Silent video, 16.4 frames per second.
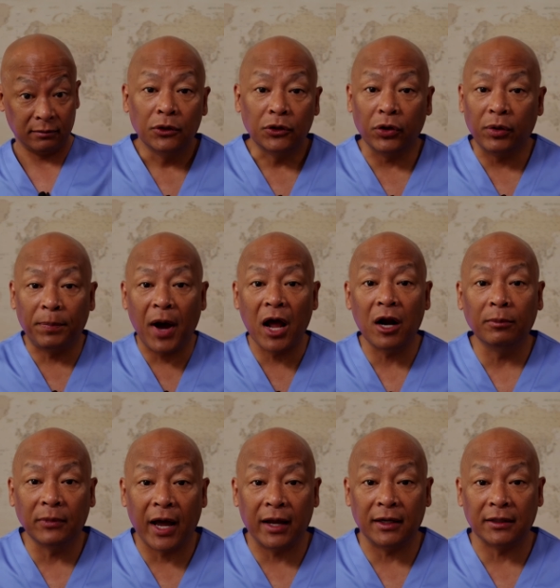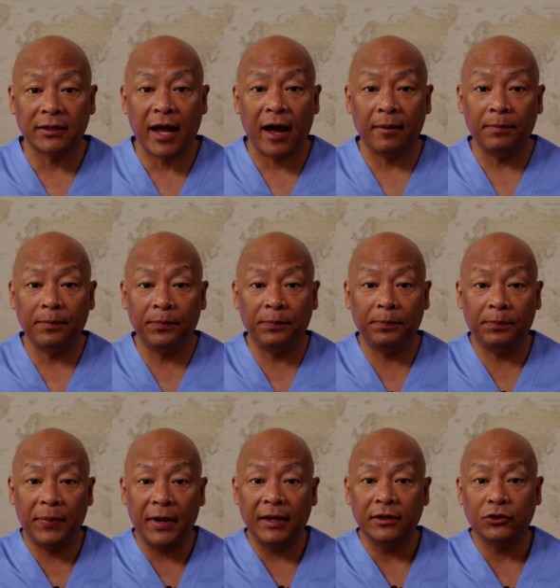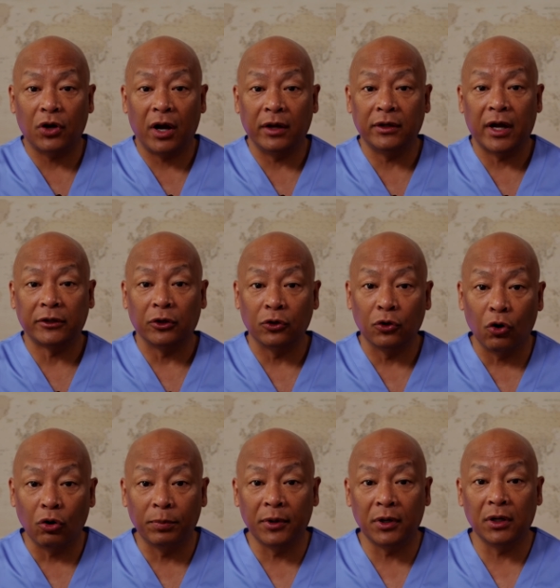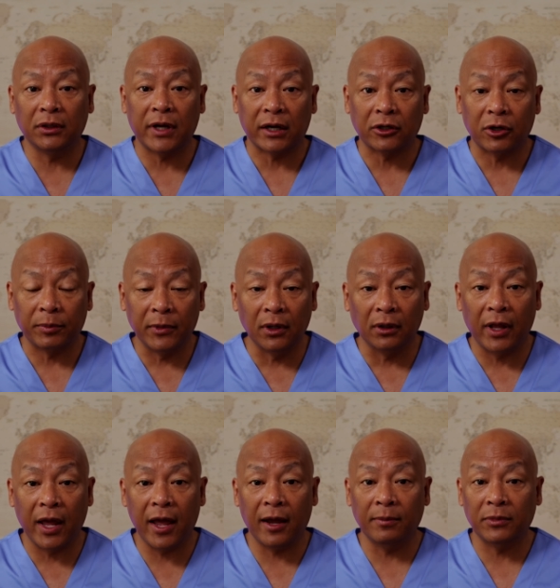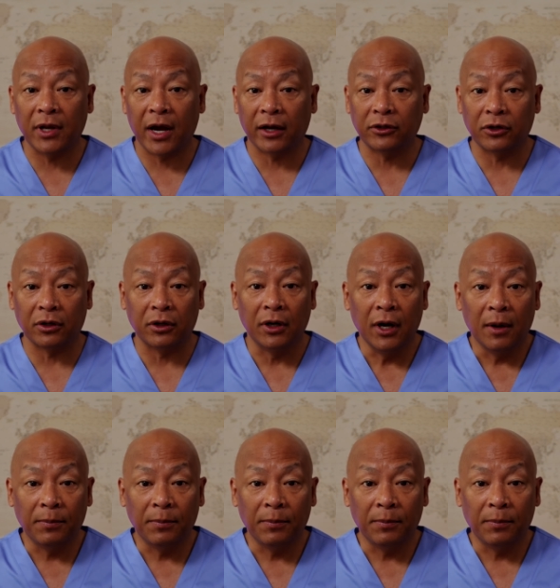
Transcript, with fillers: So the bottom line is that based on Dr. Goldberg, Dr. Milham, Dr.